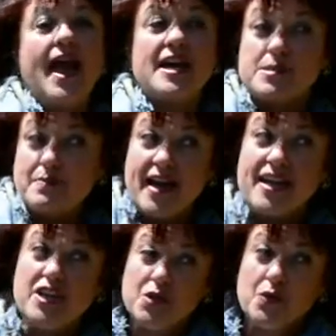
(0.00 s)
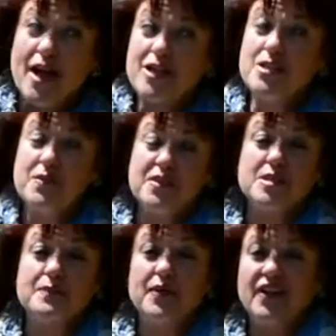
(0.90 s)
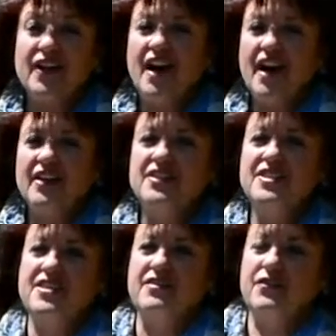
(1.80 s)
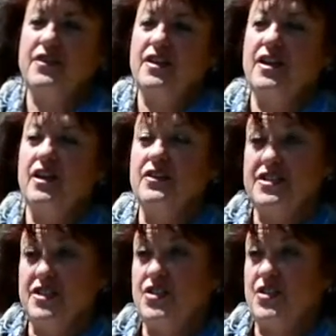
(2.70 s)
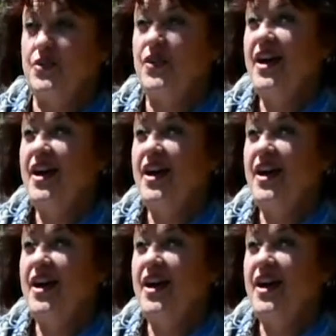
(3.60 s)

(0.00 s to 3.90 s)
and my interaction with the Spirit of God on this issue,